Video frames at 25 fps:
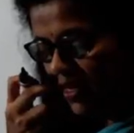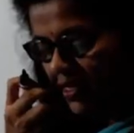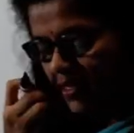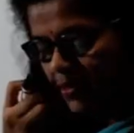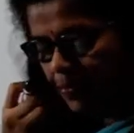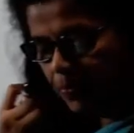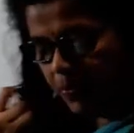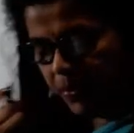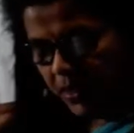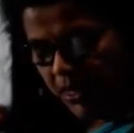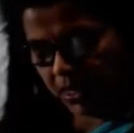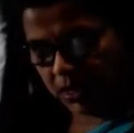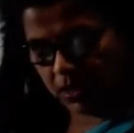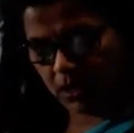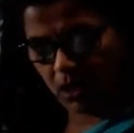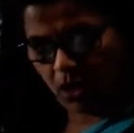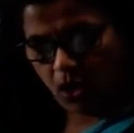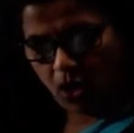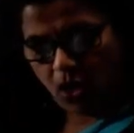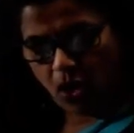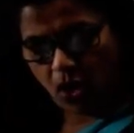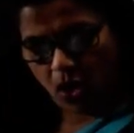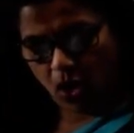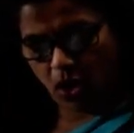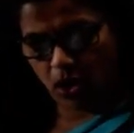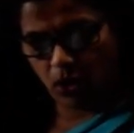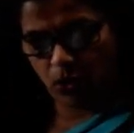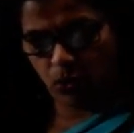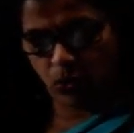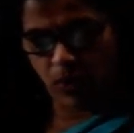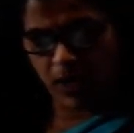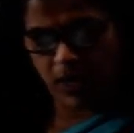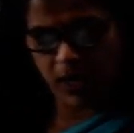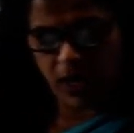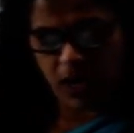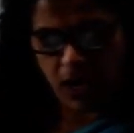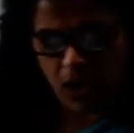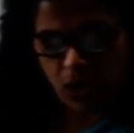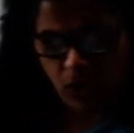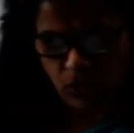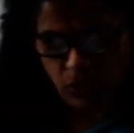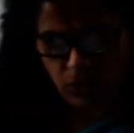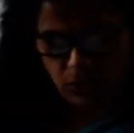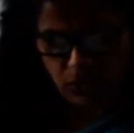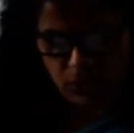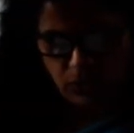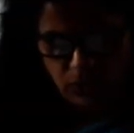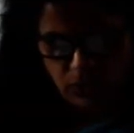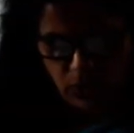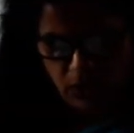as pick the odd one
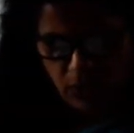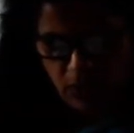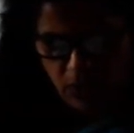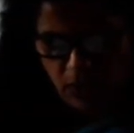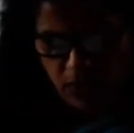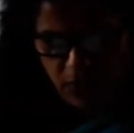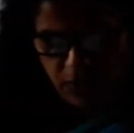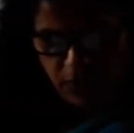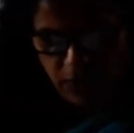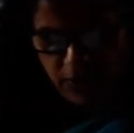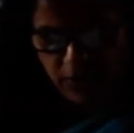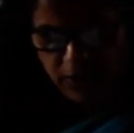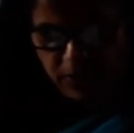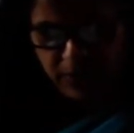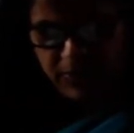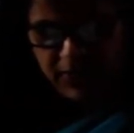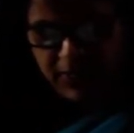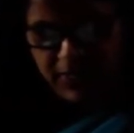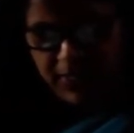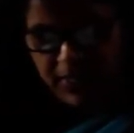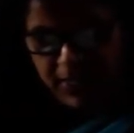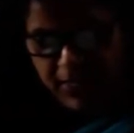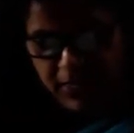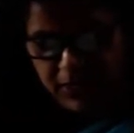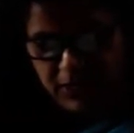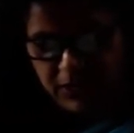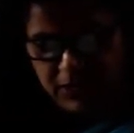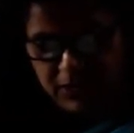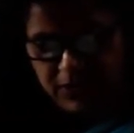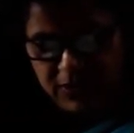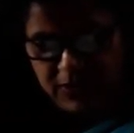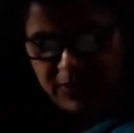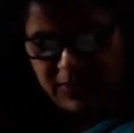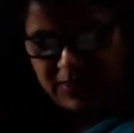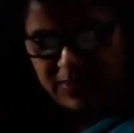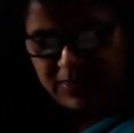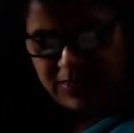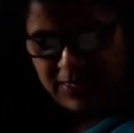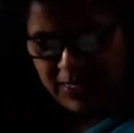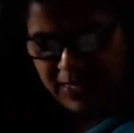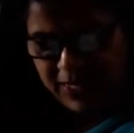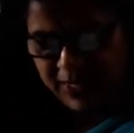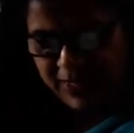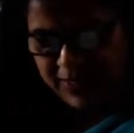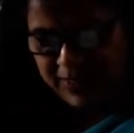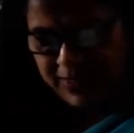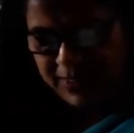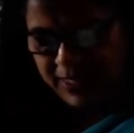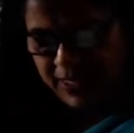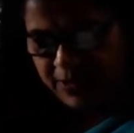out from each
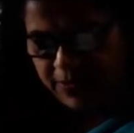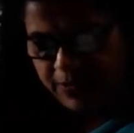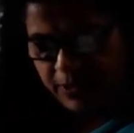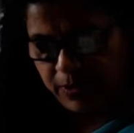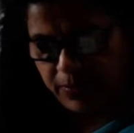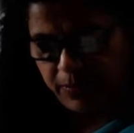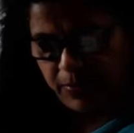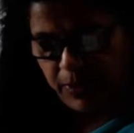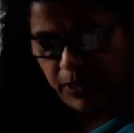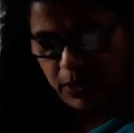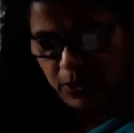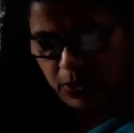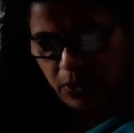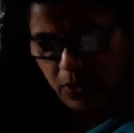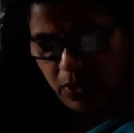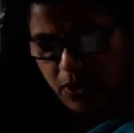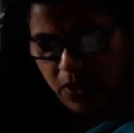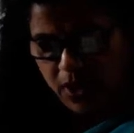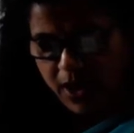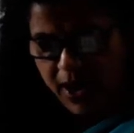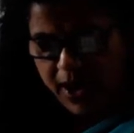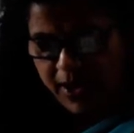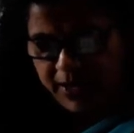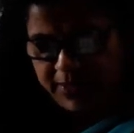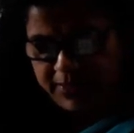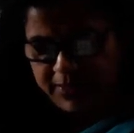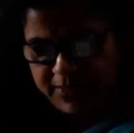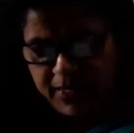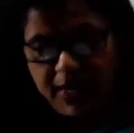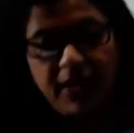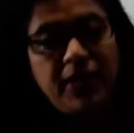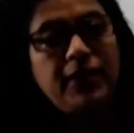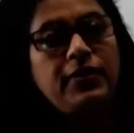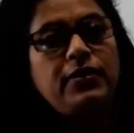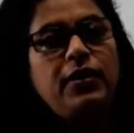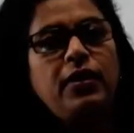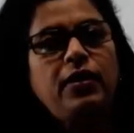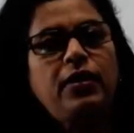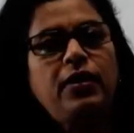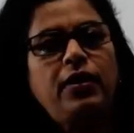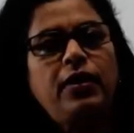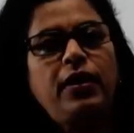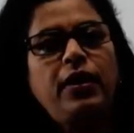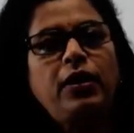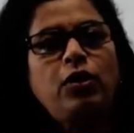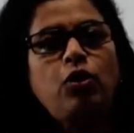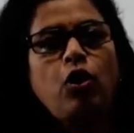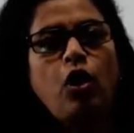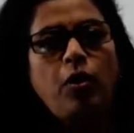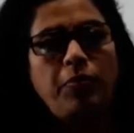series given below and select the
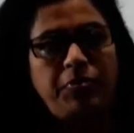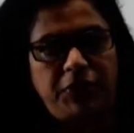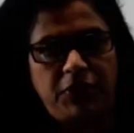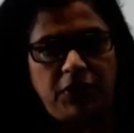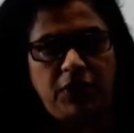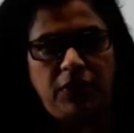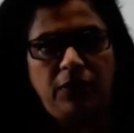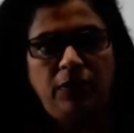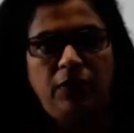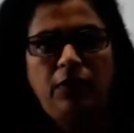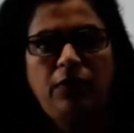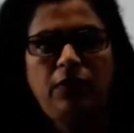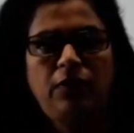correct option.